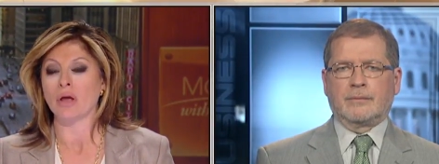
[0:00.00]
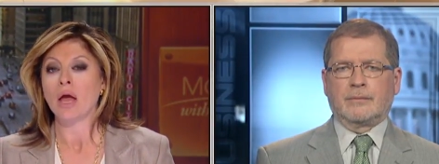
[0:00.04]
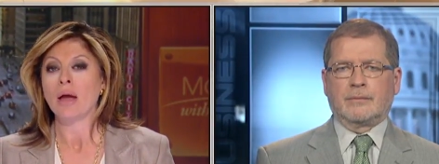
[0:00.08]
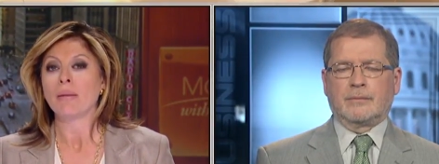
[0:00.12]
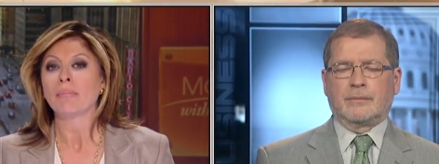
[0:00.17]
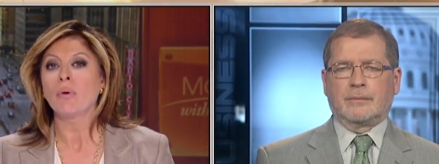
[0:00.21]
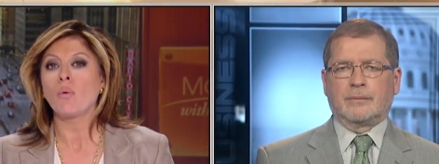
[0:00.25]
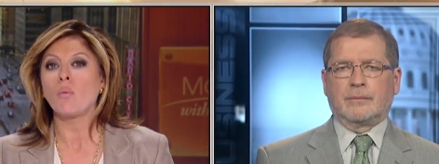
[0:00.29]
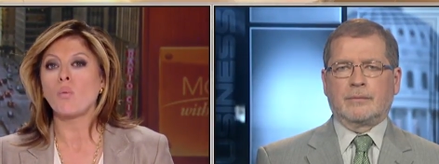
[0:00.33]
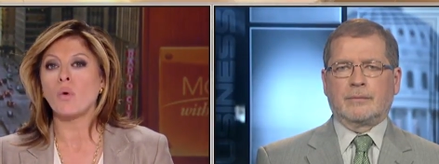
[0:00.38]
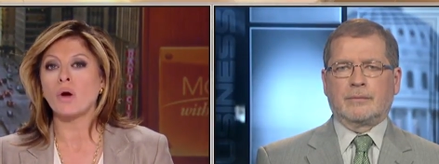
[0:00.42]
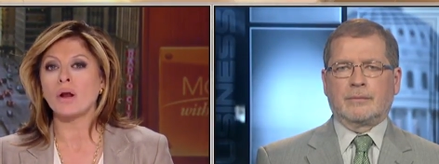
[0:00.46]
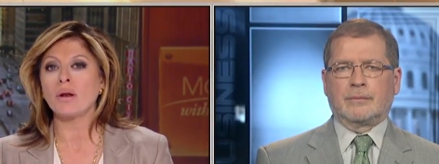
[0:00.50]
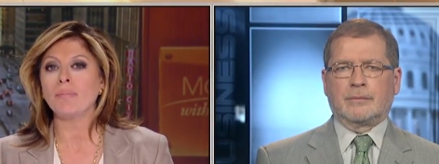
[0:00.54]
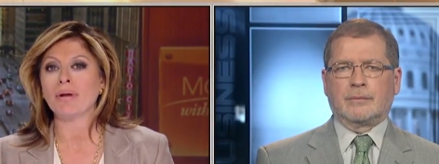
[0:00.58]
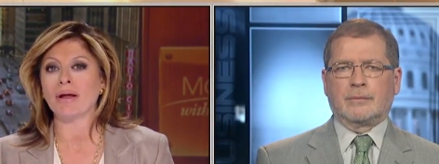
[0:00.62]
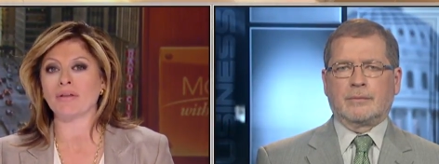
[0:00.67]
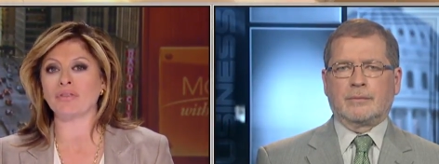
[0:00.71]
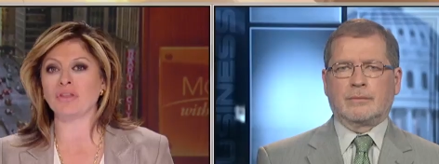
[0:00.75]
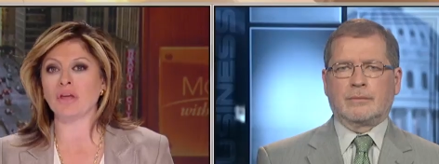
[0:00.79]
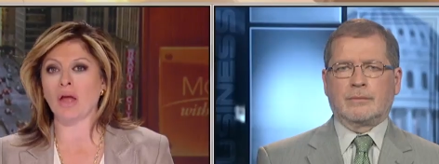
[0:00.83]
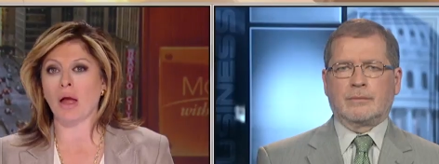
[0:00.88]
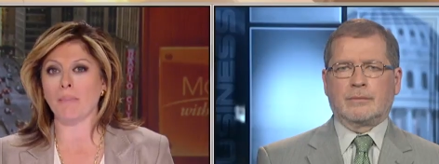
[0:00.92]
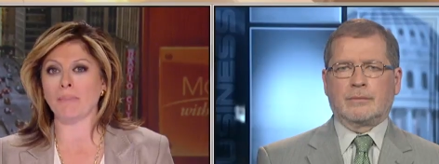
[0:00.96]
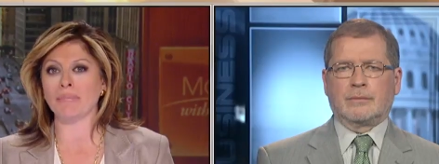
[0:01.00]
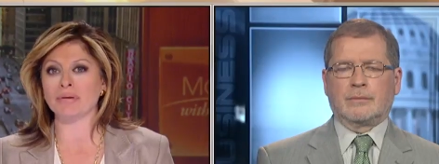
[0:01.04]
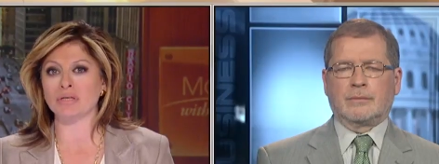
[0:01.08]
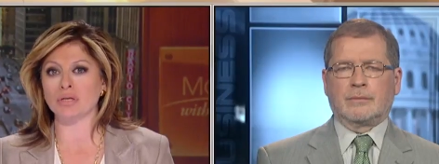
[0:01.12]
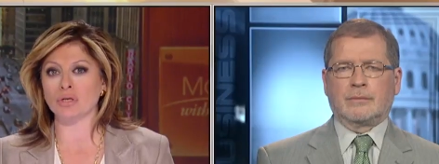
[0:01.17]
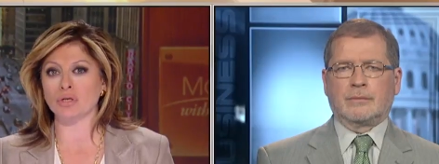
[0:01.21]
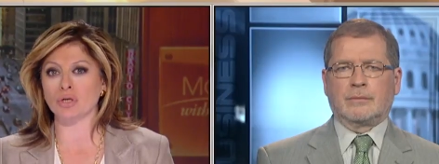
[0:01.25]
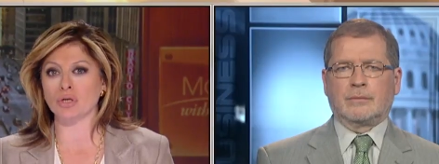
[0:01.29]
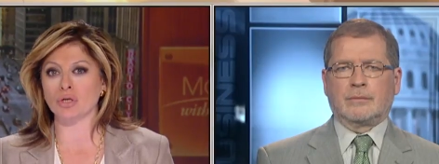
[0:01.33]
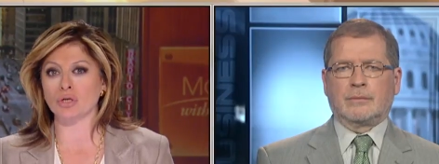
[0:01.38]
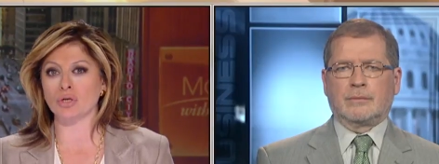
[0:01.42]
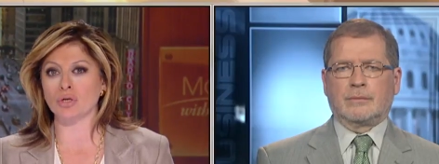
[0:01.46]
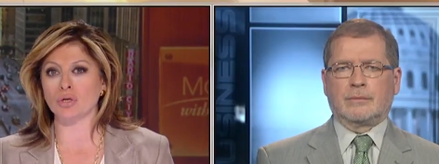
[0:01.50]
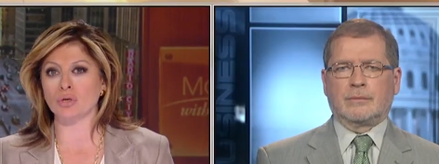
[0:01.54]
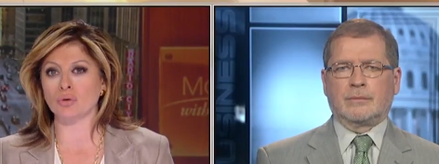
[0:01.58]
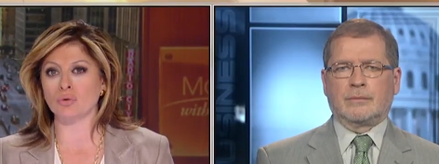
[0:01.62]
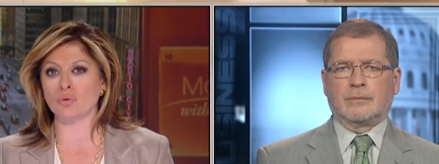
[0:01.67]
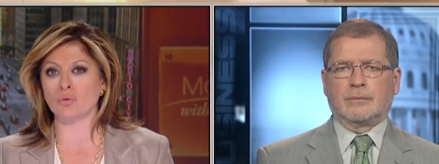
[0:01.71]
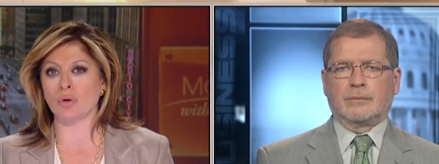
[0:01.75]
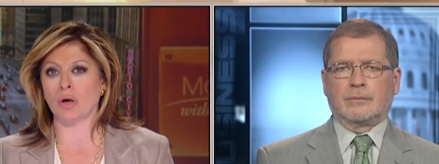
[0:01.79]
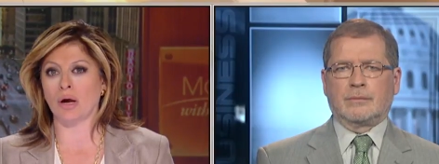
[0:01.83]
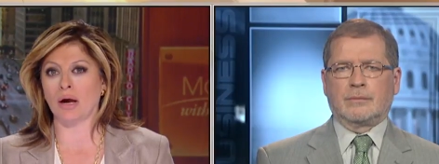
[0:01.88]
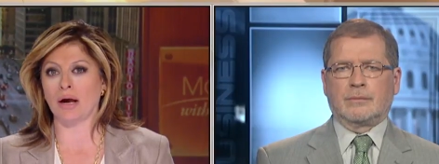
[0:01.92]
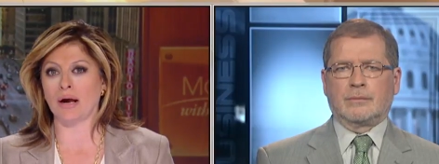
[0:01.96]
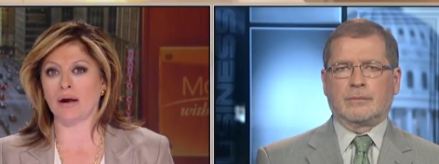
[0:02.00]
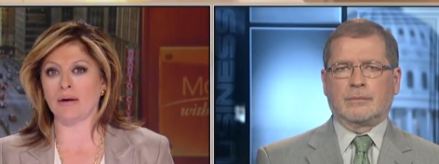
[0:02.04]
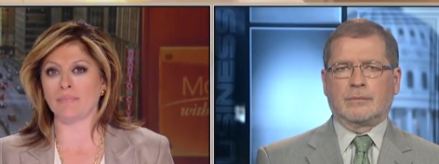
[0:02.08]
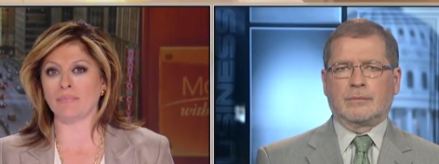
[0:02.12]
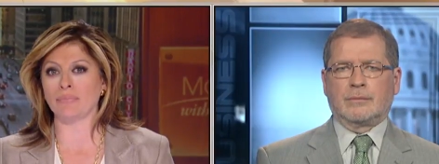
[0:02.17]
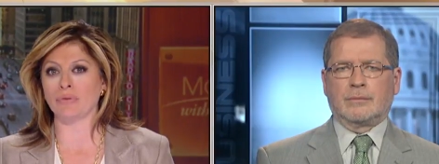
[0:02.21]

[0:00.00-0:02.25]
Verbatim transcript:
Speaker 1: But what about the opposition to uh,